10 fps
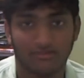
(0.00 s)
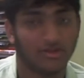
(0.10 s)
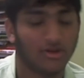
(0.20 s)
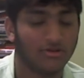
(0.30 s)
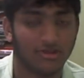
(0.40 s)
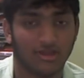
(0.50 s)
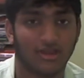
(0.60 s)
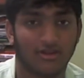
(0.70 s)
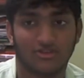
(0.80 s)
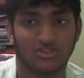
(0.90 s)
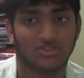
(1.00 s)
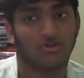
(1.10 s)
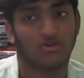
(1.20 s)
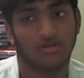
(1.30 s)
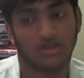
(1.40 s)
know the end of the
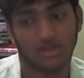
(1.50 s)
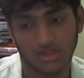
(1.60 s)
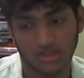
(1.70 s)
story.